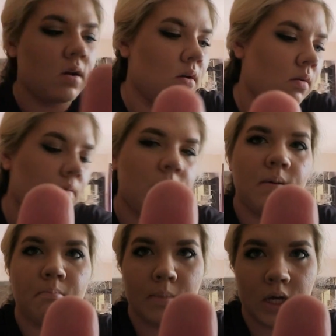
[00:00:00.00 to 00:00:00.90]
Oh
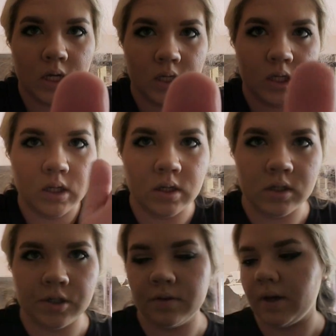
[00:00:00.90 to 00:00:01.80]
my
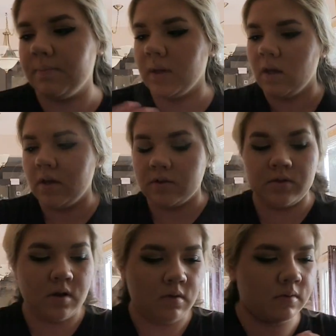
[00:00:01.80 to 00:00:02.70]
gosh. Okay,
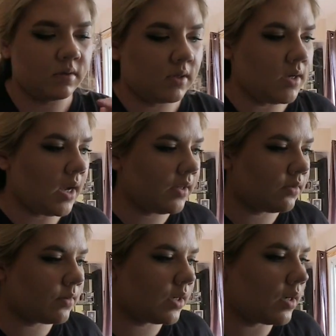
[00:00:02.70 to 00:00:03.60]
so
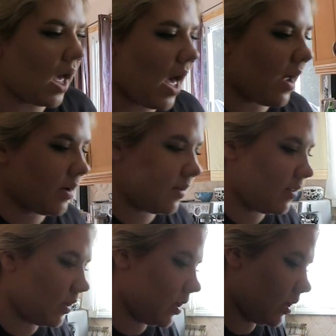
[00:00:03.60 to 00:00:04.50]
next we're gonna add
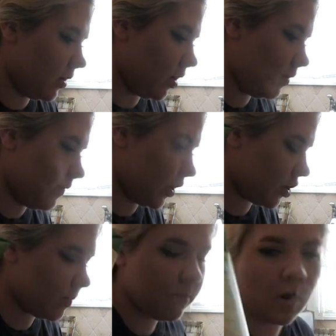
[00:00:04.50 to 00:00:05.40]
the
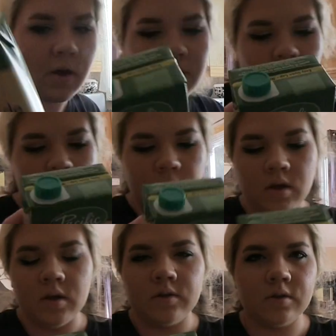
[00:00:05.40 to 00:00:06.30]
vegetable broth.
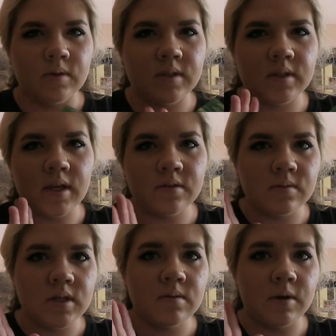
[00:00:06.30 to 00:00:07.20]
So it says
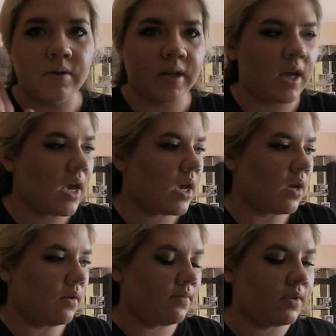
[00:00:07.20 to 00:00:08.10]
we need about a
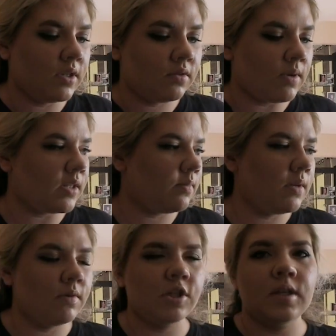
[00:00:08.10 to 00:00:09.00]
can for this
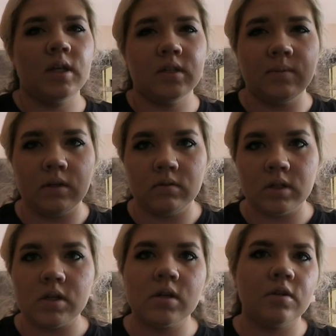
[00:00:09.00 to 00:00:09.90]
recipe, which I think is
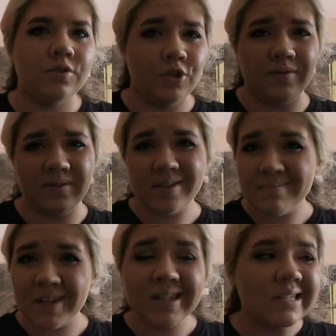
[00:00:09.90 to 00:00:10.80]
about 250
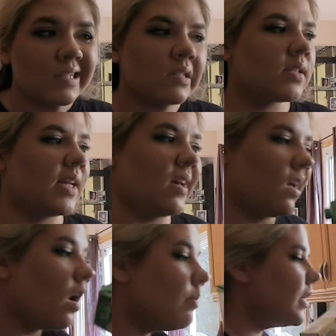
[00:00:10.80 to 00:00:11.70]
mils, like a
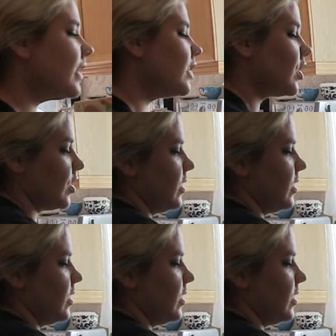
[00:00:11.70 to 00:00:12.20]
cup-ish.